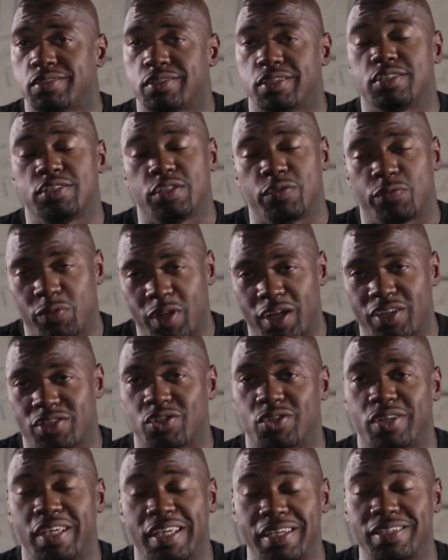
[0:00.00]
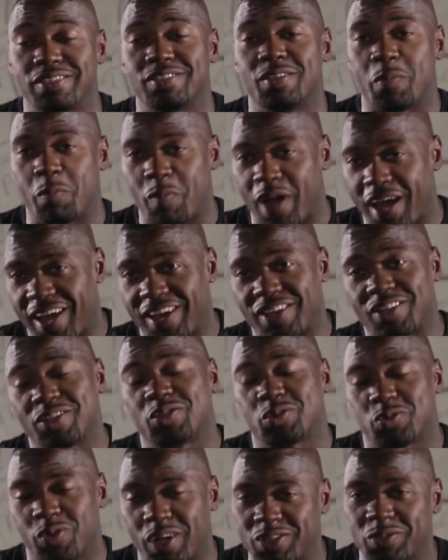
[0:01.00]
CT Fletcher is the man,
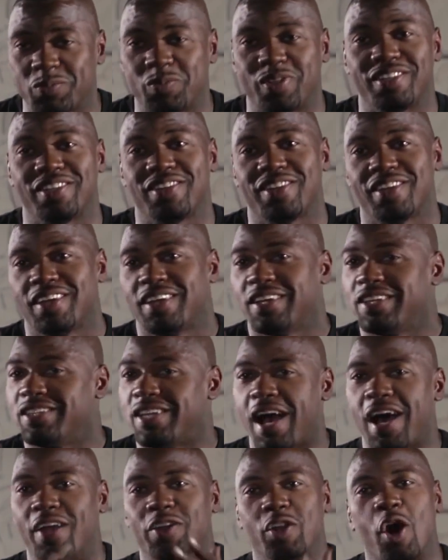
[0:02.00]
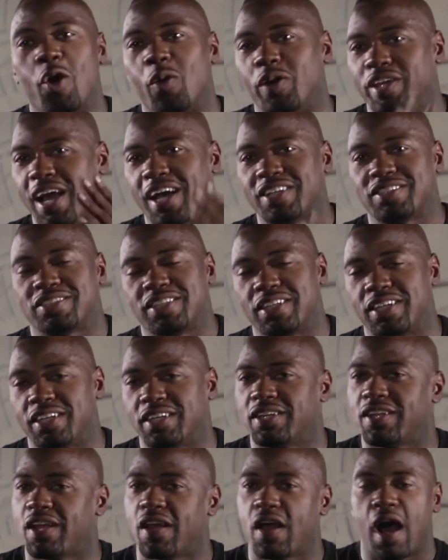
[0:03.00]
trust me. Y'all know it, y'all
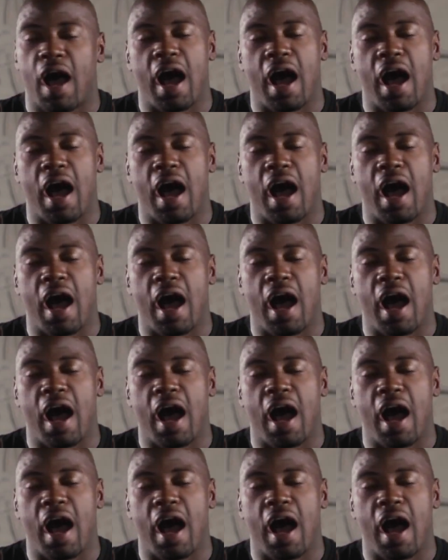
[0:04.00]
see it.